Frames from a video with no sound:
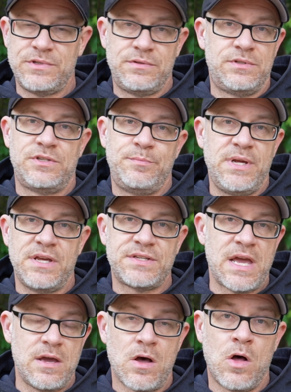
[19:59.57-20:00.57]
just because
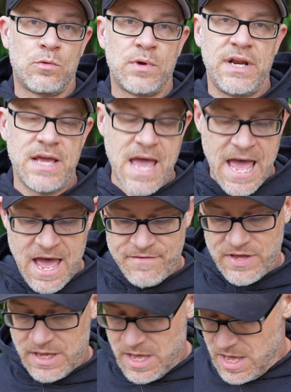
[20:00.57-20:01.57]
I already have
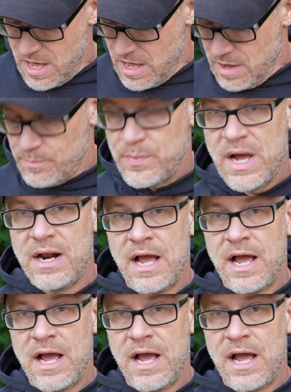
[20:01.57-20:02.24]
it. But